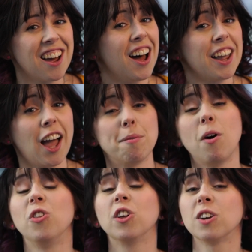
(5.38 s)
I am
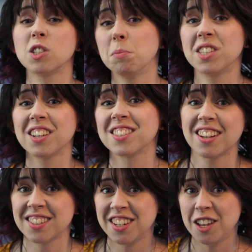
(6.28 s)
on the customer
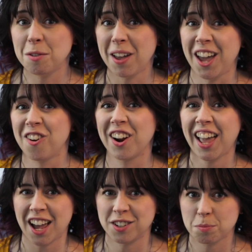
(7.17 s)
success team here at
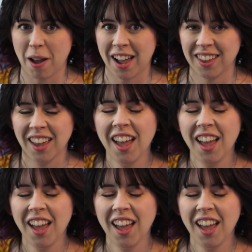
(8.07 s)
C A D Spec.